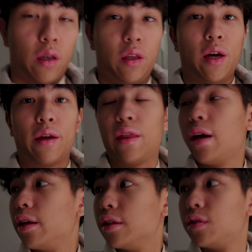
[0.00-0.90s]
And yeah,
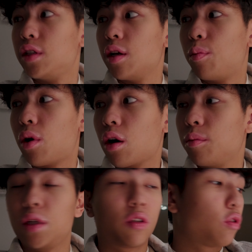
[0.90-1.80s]
that is the
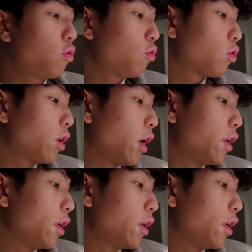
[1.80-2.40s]
apartment tour